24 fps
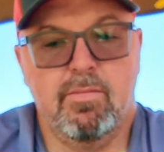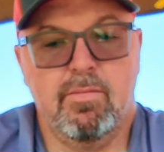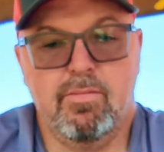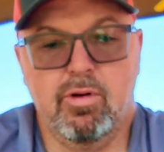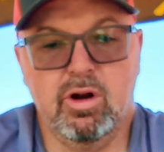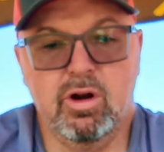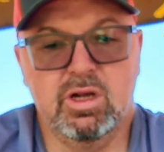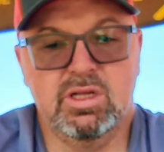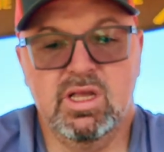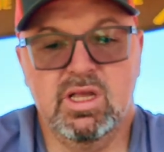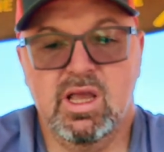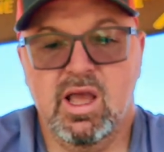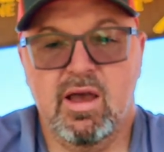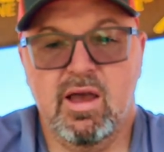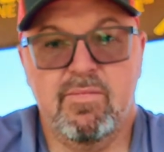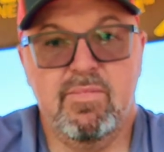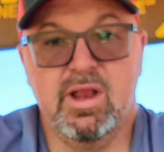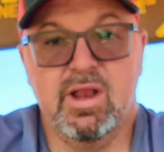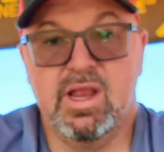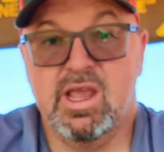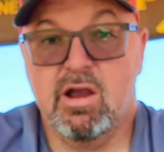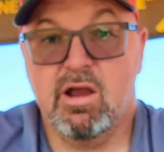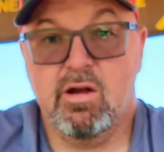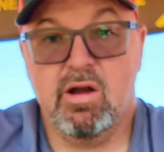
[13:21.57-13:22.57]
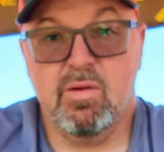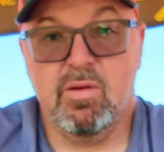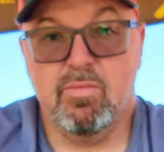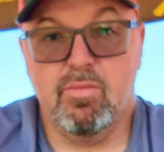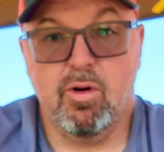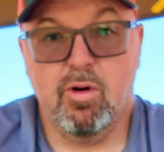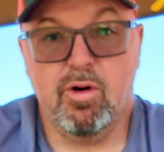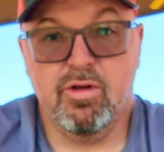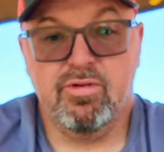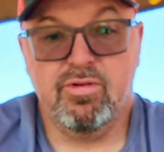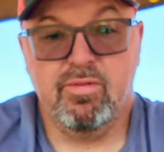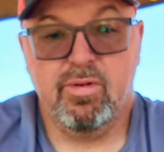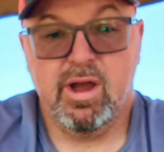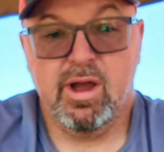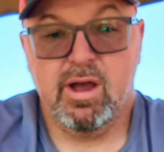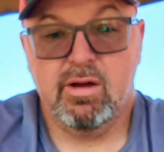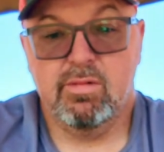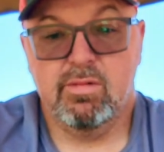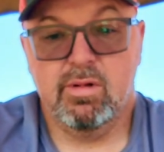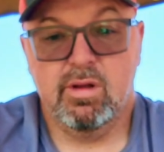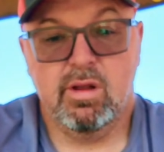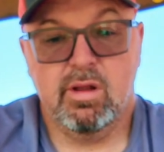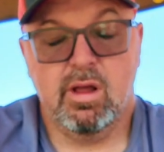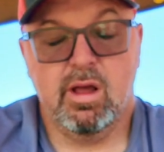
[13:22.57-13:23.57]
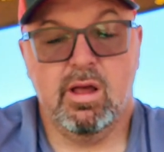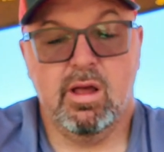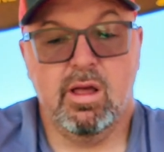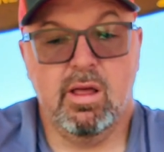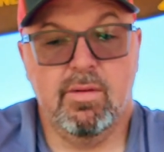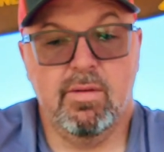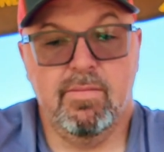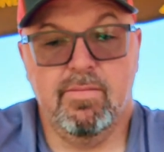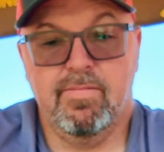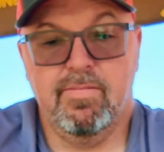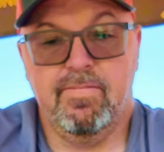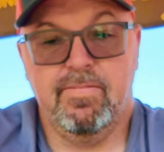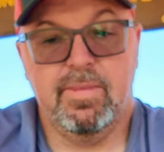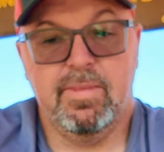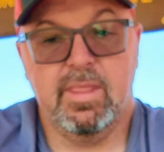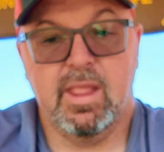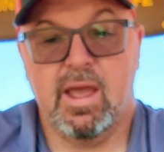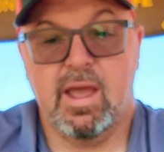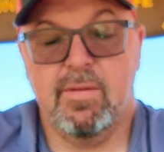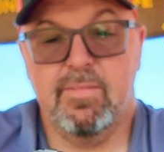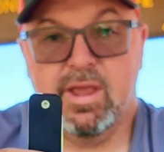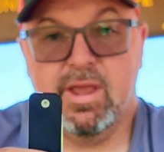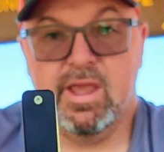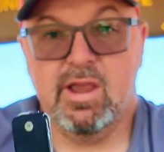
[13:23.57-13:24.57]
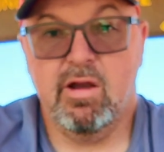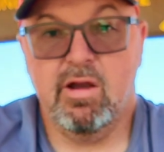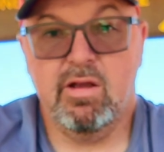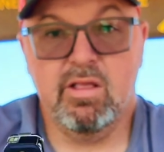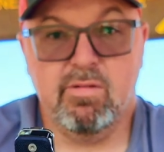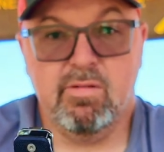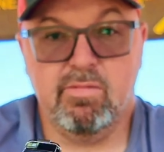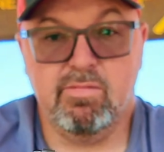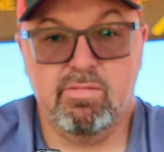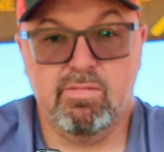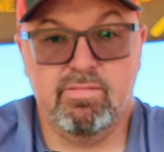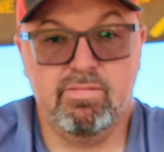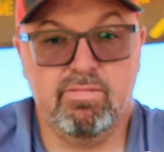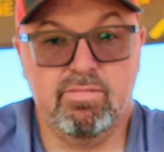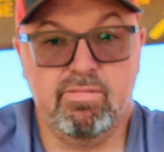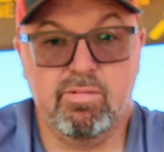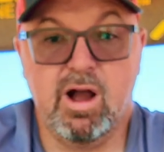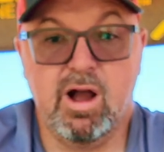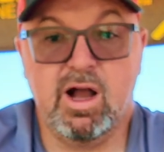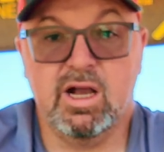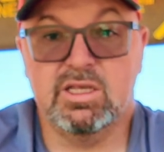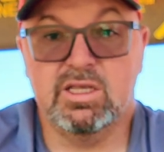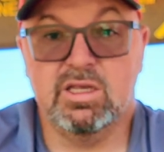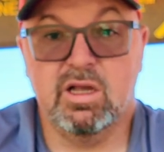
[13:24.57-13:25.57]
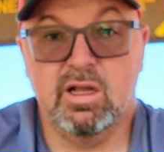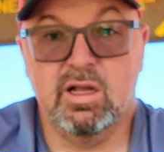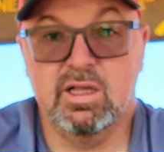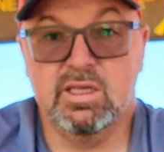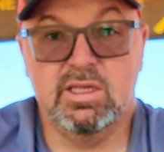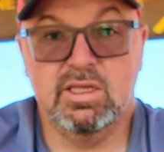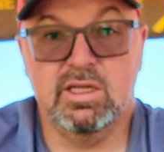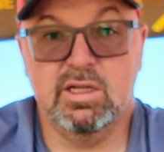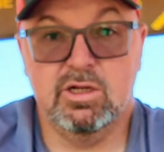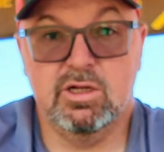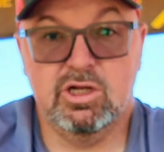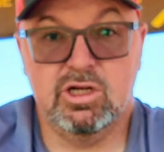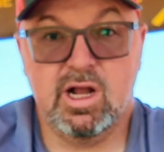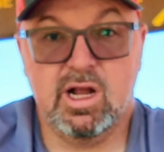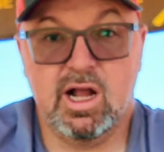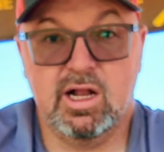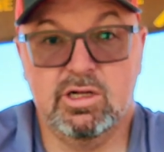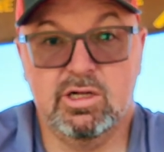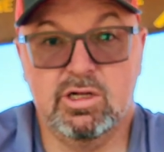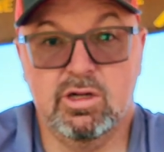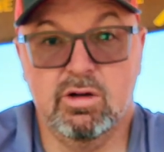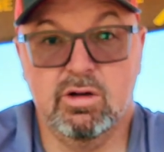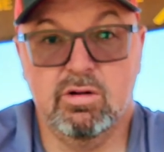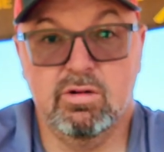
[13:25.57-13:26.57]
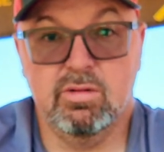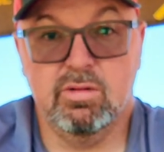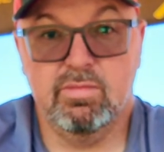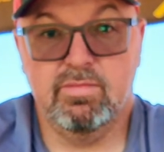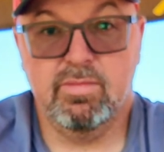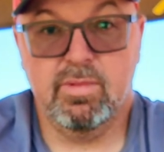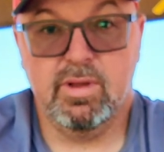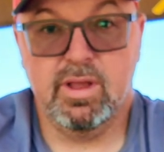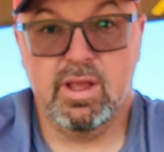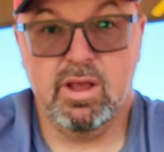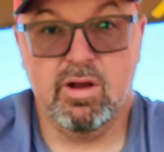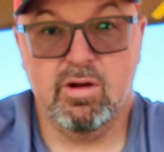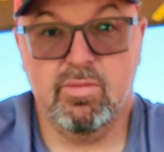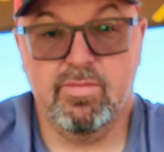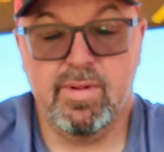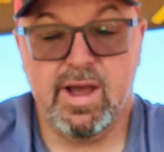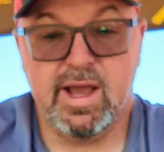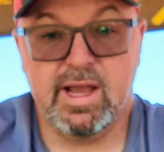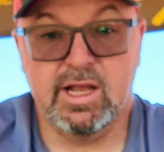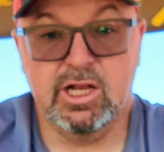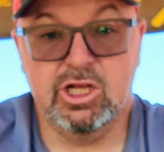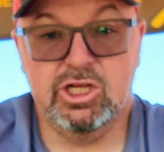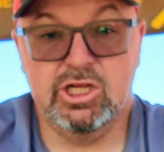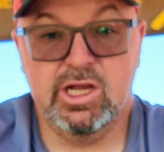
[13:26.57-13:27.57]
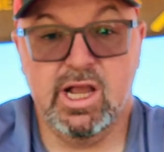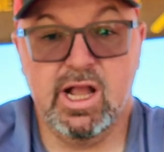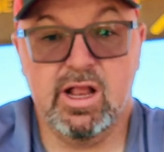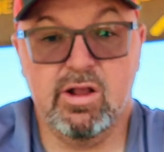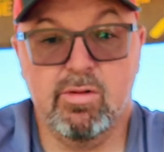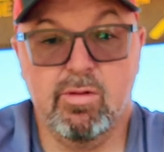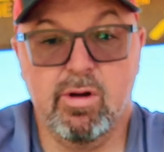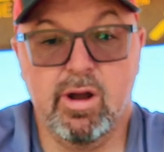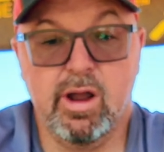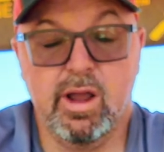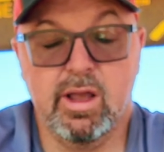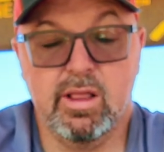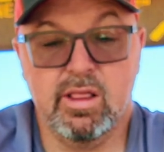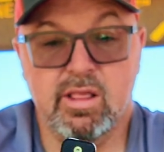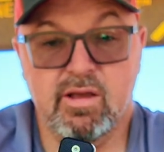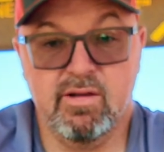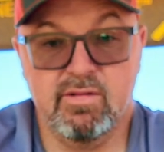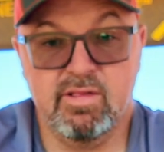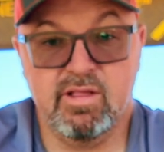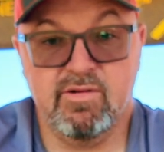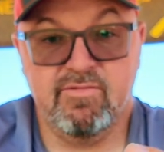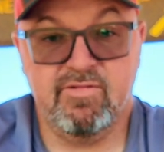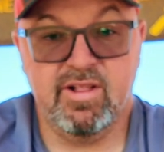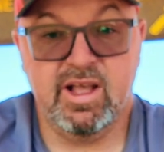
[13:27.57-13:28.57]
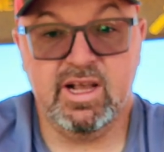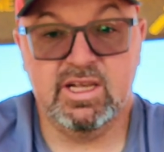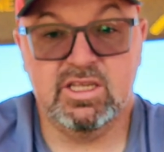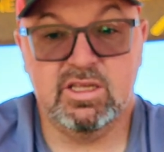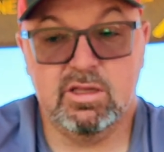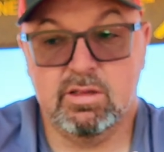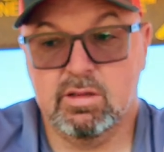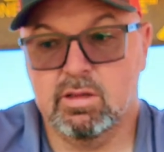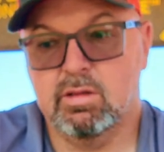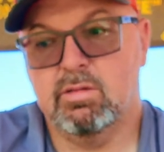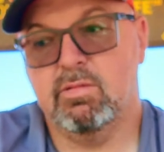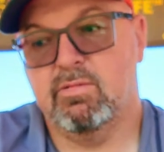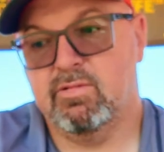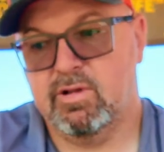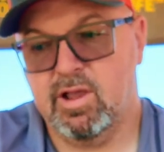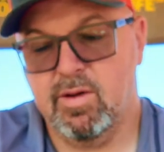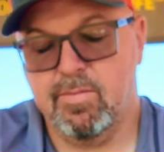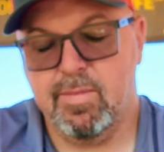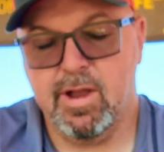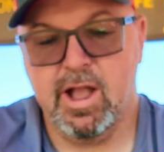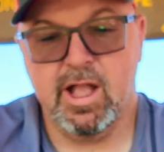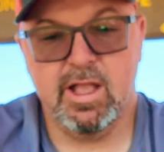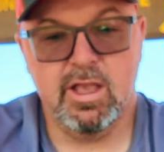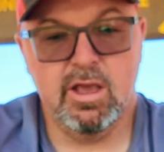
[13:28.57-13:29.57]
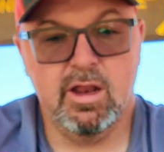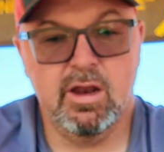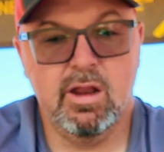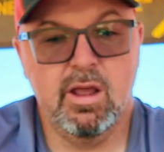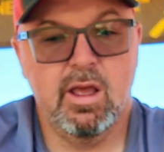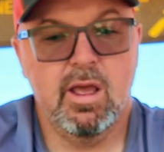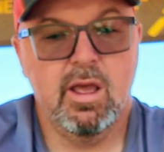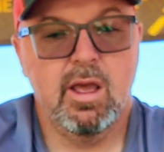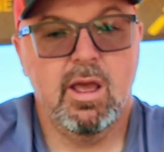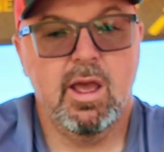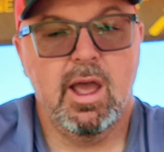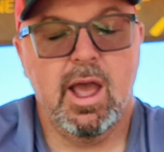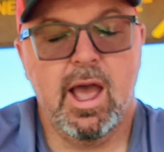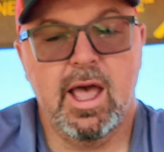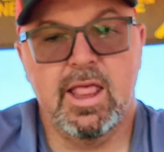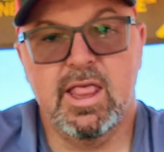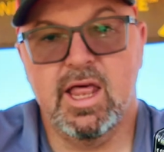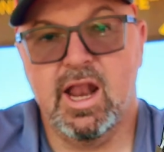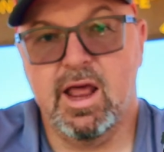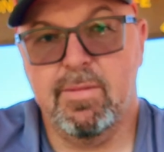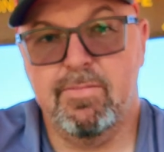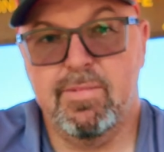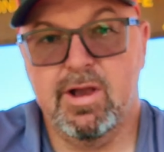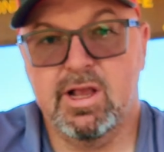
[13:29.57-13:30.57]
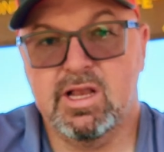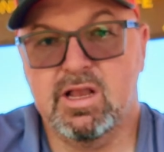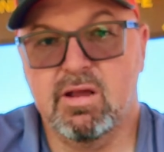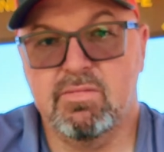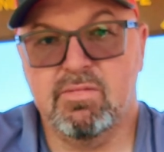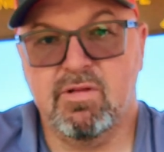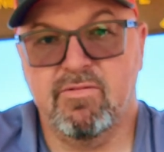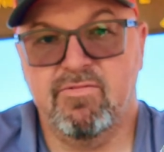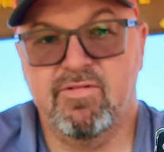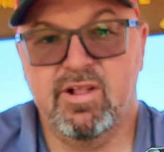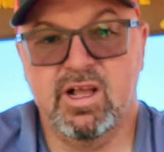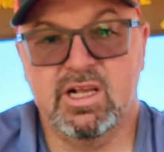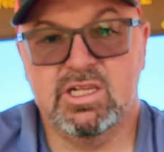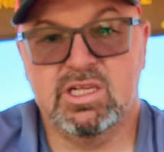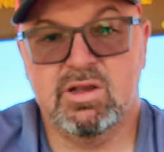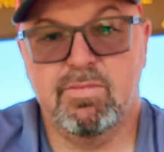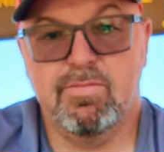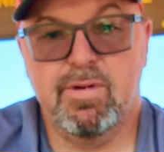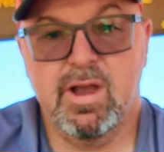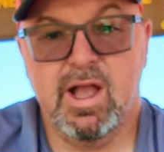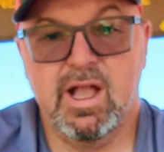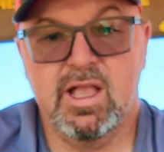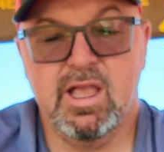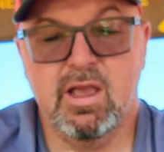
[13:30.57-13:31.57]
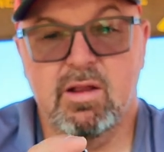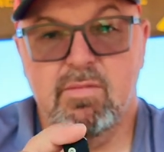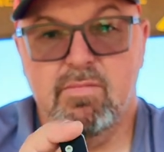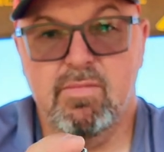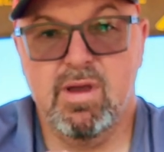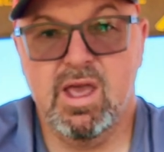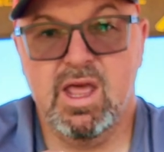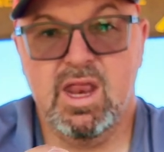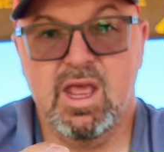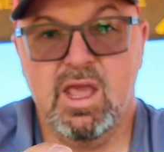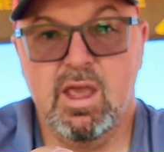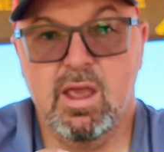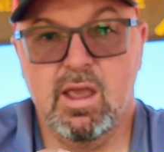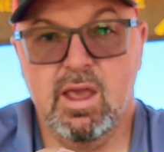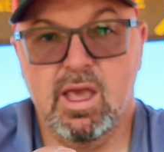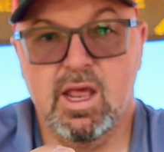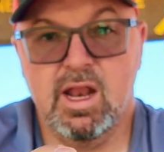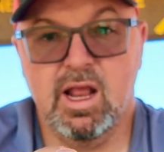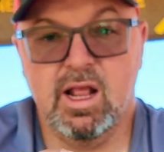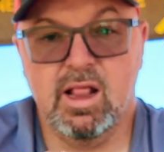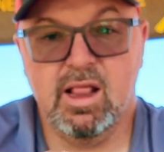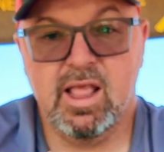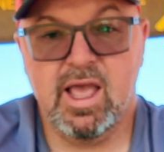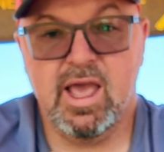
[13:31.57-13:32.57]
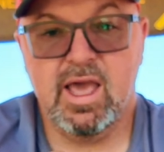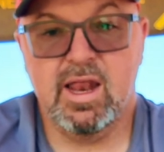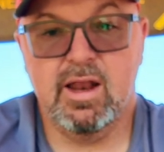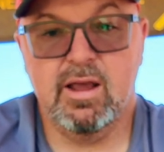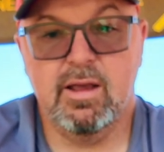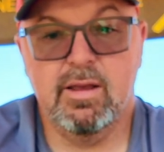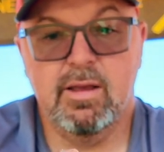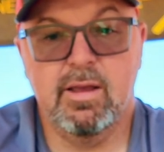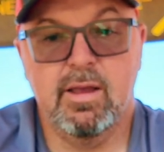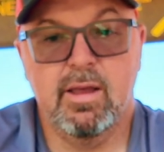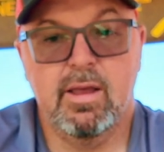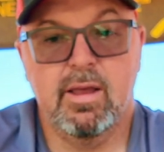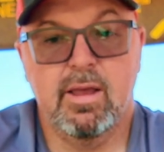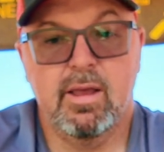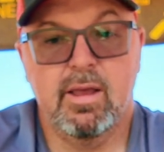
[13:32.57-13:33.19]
Personally, I've been carrying both around. I've been carrying the ROXON since SHOT Show, back in January, the Flex Companion, and then I picked up the Flex Companion Mini in Atlanta